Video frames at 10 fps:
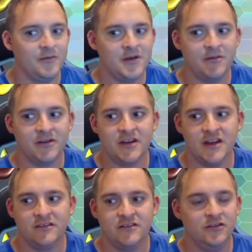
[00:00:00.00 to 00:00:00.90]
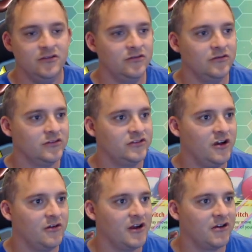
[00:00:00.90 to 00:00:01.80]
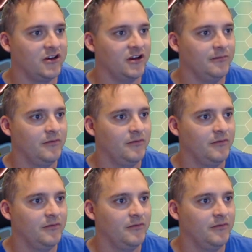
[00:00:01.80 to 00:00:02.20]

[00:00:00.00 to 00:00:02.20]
be able to get to Star Requiem